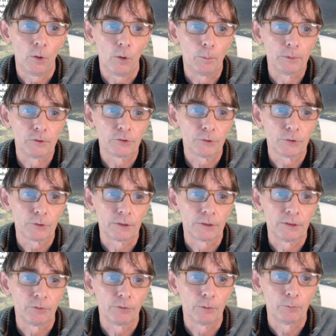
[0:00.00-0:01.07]
open
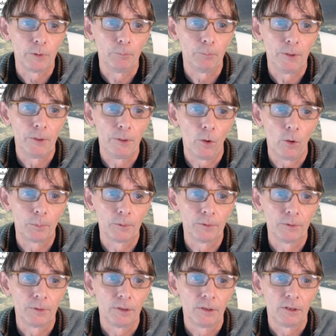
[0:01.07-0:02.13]
circuit. This one will be
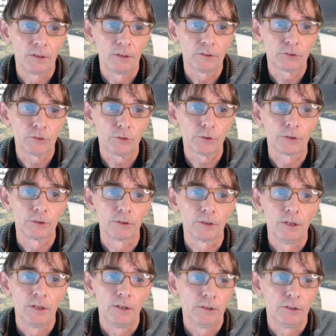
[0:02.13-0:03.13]
open circuit.